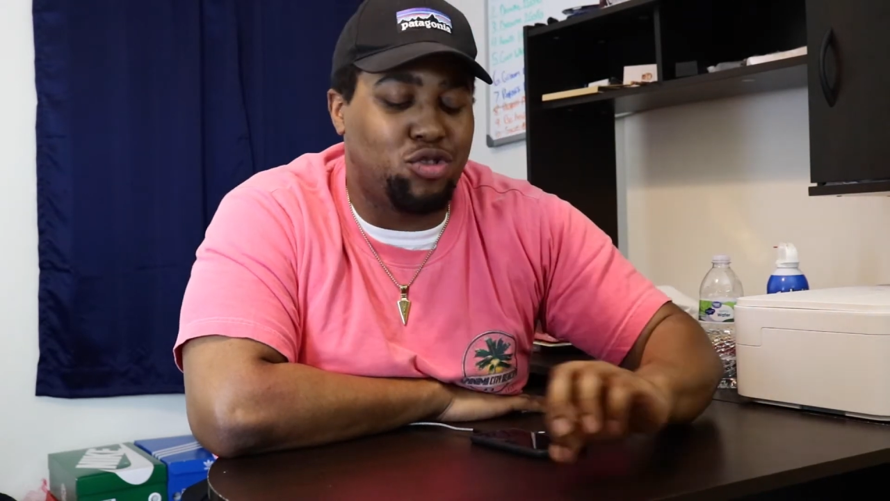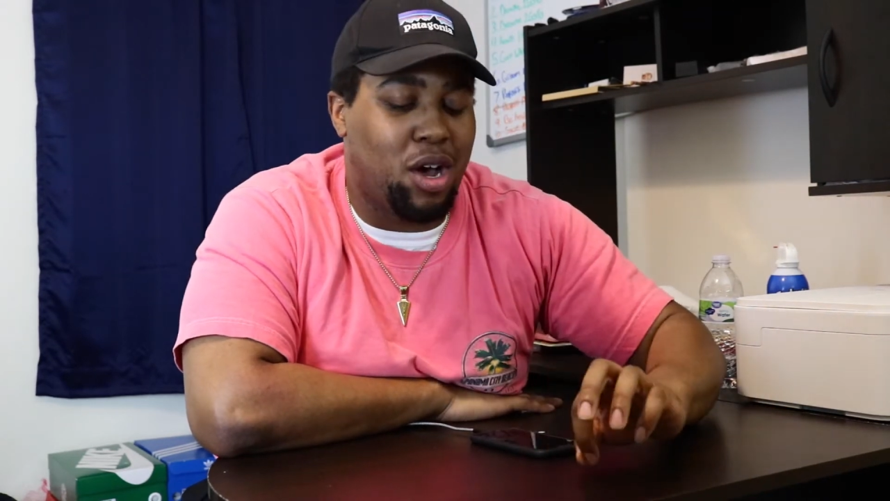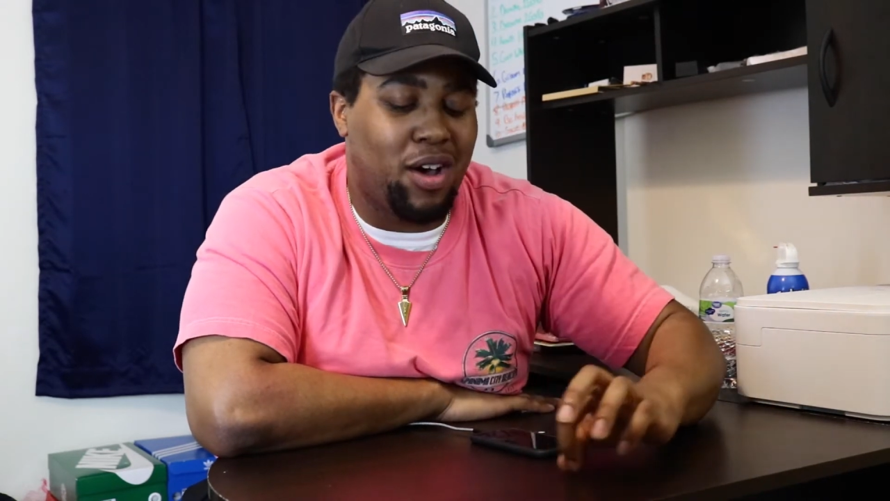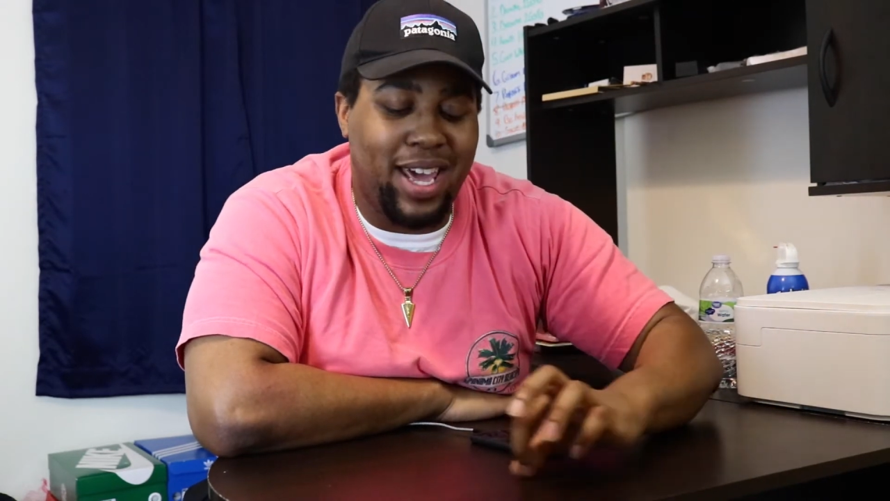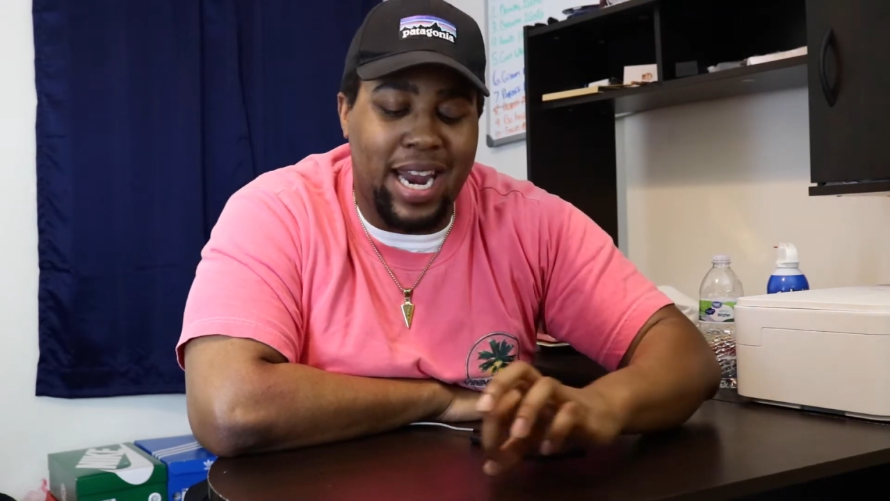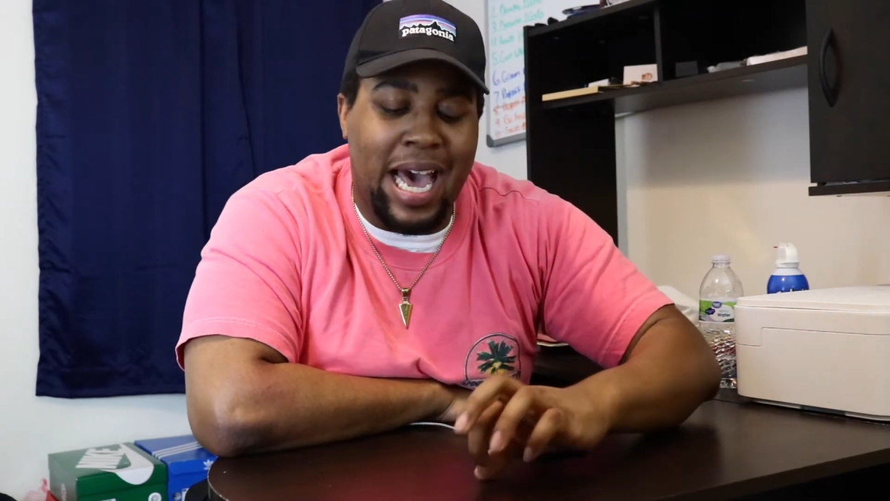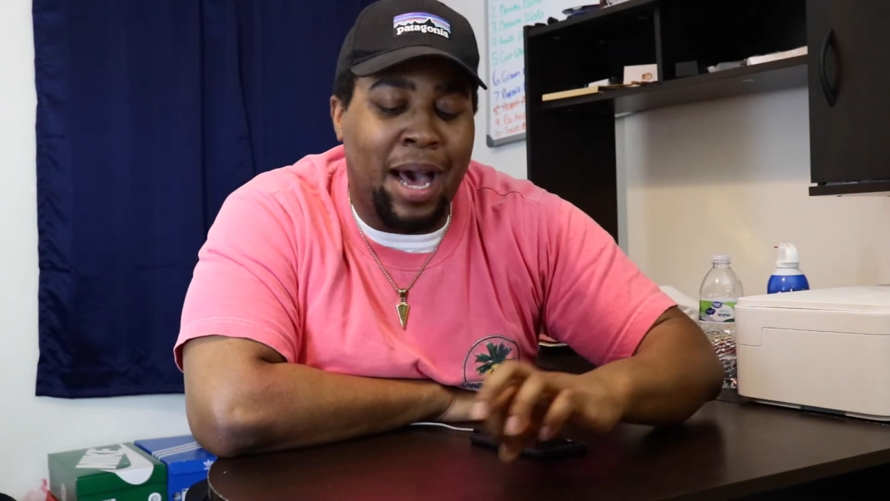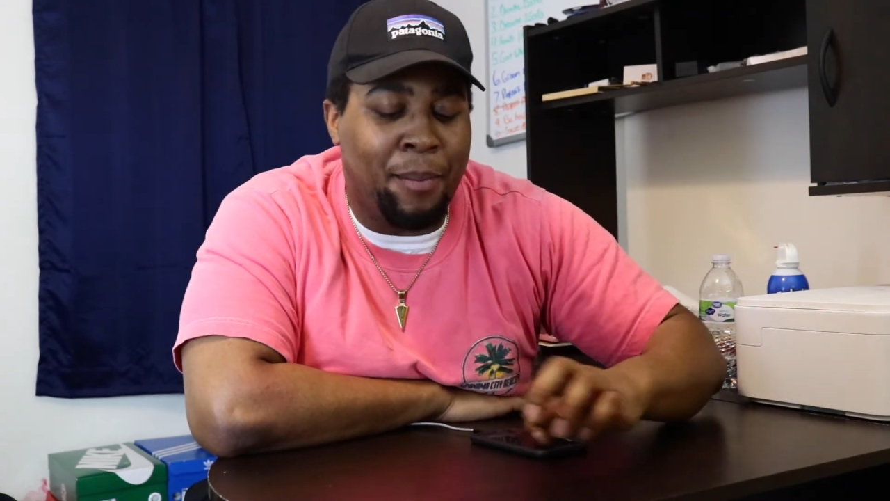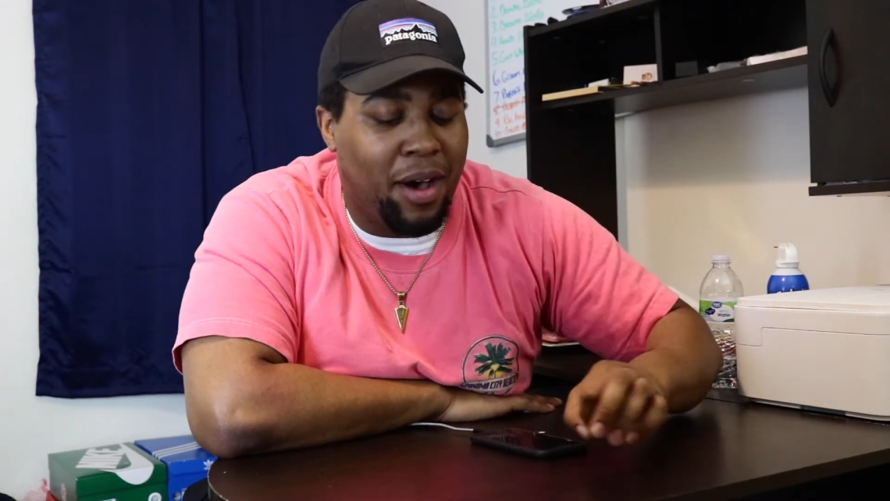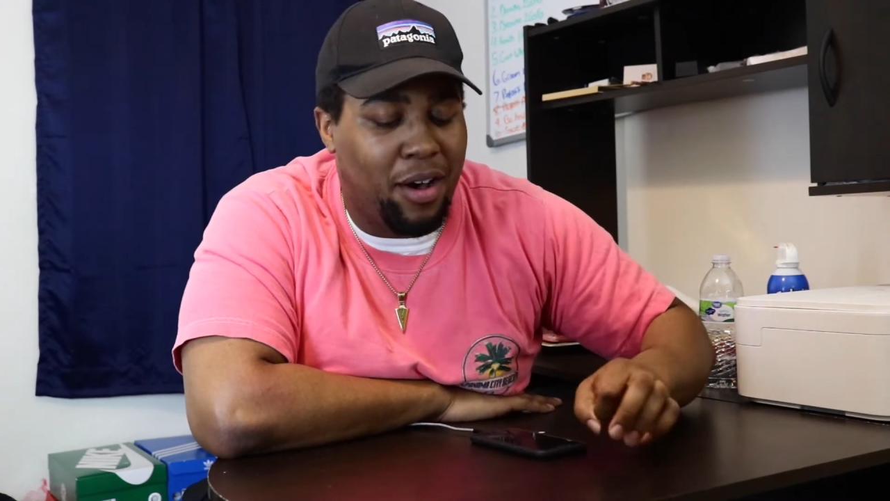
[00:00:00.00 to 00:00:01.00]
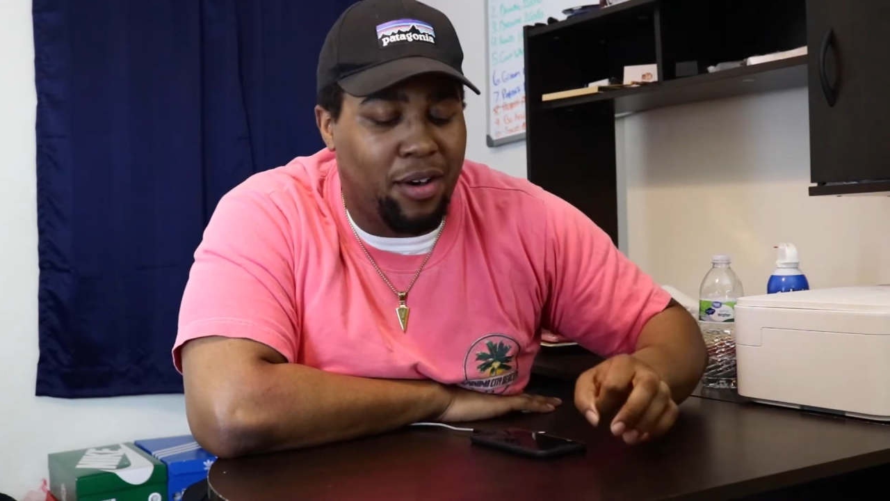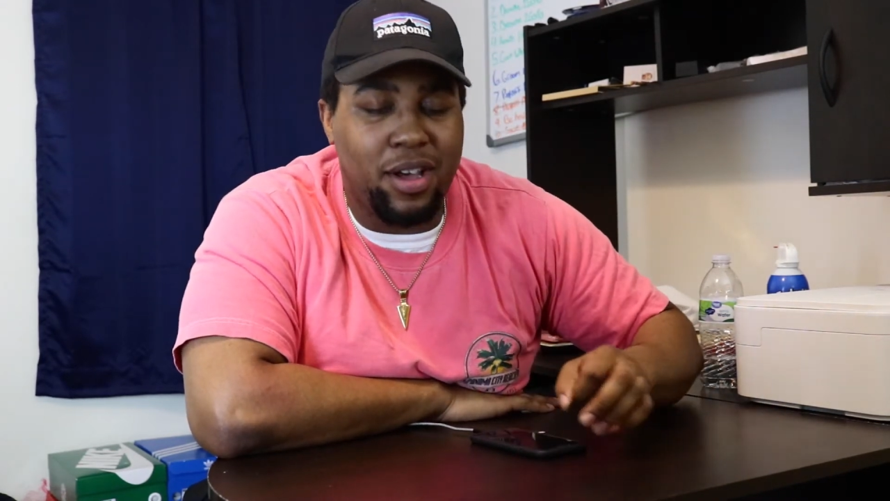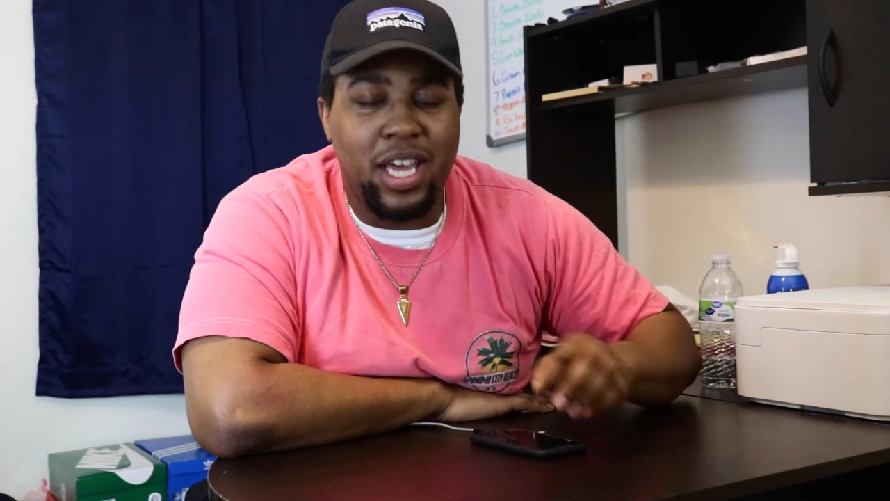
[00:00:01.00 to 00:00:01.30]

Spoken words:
draw an eyeball.